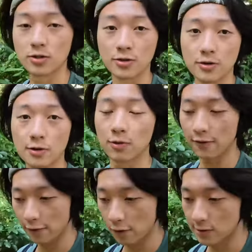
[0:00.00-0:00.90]
to the
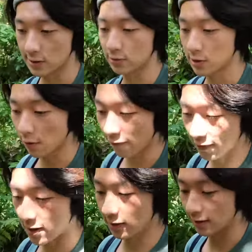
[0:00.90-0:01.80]
waterfall. So, so
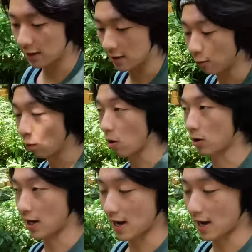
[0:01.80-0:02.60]
far the walk